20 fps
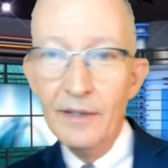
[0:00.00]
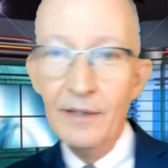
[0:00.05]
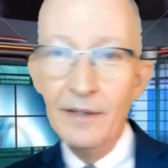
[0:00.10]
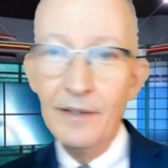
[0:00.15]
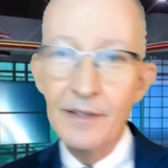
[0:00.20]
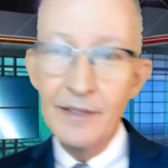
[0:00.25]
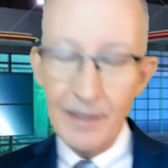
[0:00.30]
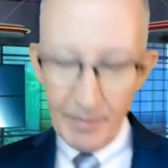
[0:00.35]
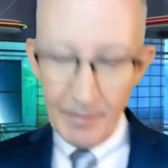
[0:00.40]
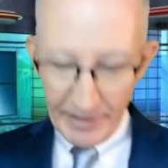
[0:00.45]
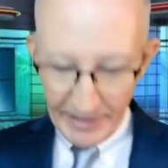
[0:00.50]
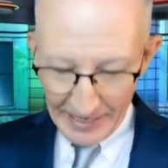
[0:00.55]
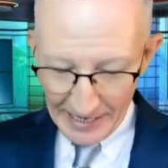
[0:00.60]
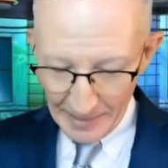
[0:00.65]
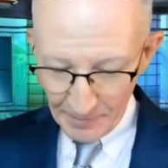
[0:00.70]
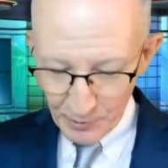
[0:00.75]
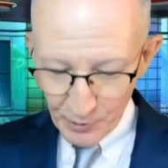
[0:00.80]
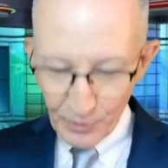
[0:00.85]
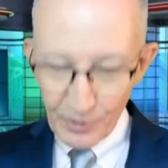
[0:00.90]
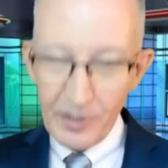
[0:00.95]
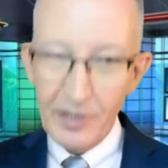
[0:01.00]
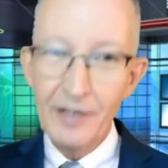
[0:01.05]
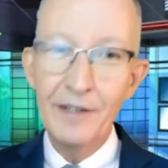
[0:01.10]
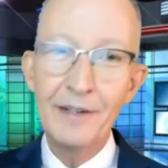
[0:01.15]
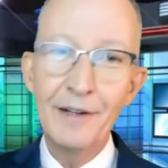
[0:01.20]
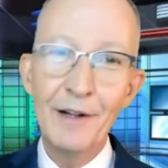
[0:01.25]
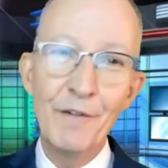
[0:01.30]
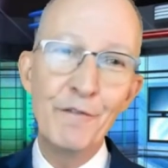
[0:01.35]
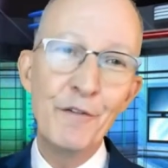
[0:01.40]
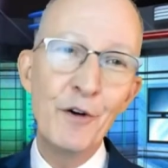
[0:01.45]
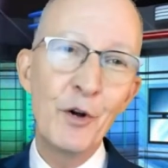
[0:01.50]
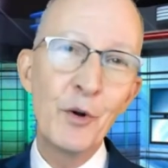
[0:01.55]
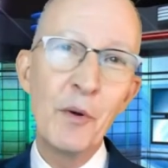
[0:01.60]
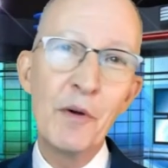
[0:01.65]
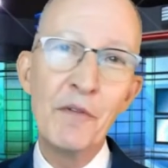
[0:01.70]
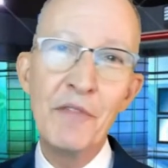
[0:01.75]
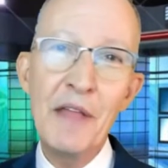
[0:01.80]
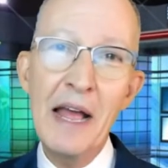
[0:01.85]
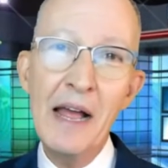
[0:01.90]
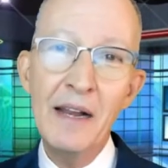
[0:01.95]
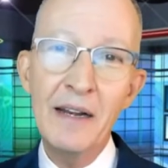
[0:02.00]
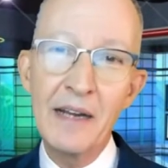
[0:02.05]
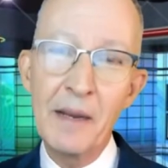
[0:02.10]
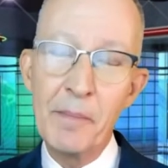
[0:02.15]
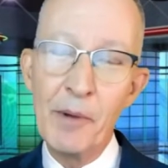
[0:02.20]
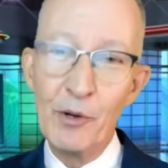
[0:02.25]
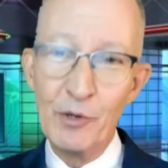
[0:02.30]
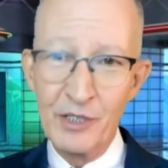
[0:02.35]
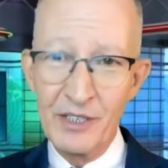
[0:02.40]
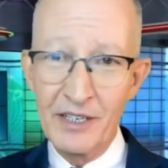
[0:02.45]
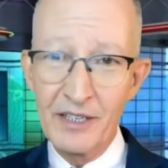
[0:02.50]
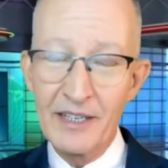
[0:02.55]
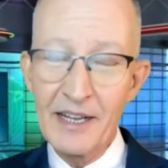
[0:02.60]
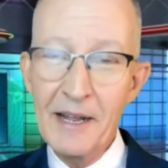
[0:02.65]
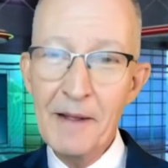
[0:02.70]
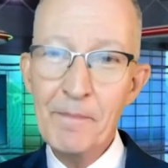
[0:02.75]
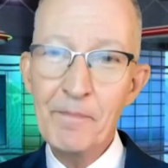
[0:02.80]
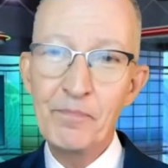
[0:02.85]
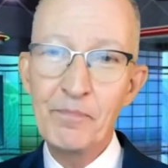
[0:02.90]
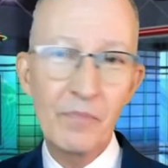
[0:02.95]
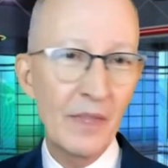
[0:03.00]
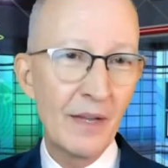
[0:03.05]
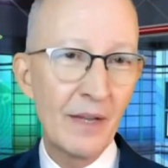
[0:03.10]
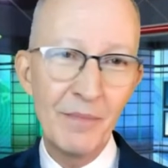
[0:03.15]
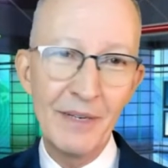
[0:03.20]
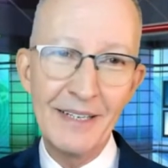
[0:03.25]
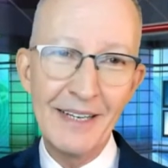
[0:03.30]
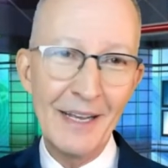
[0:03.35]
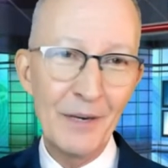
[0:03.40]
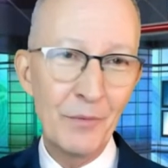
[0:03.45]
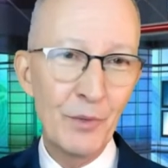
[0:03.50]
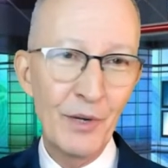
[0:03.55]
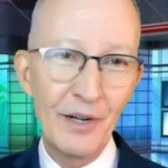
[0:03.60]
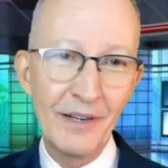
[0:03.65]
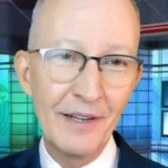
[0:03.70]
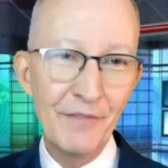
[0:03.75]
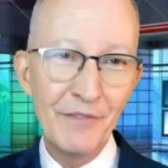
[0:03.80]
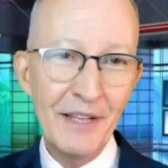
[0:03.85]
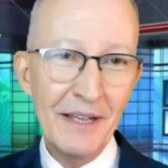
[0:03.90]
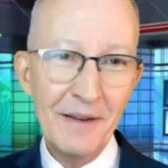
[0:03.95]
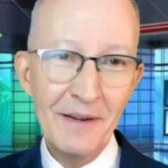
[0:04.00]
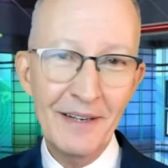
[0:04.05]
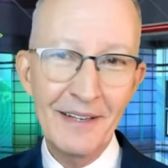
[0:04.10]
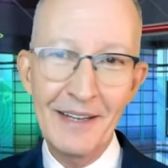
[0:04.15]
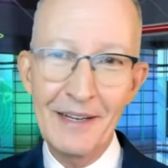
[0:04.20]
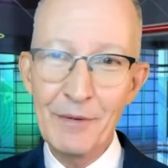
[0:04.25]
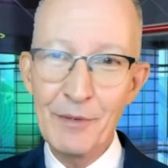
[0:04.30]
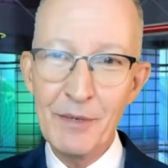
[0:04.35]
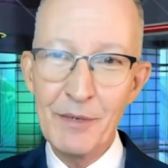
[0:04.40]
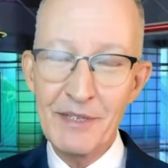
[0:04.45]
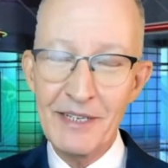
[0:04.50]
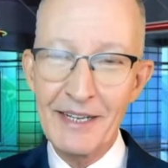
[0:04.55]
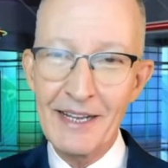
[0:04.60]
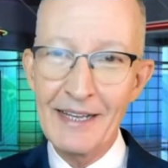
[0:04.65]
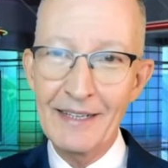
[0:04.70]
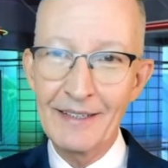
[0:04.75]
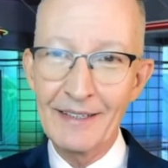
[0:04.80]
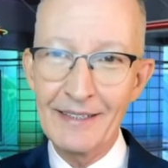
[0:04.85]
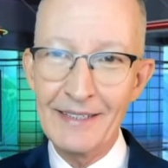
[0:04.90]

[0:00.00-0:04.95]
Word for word: somebody captured a photo of that, and I posted that. My dad would love that. I mean, he was a Catholic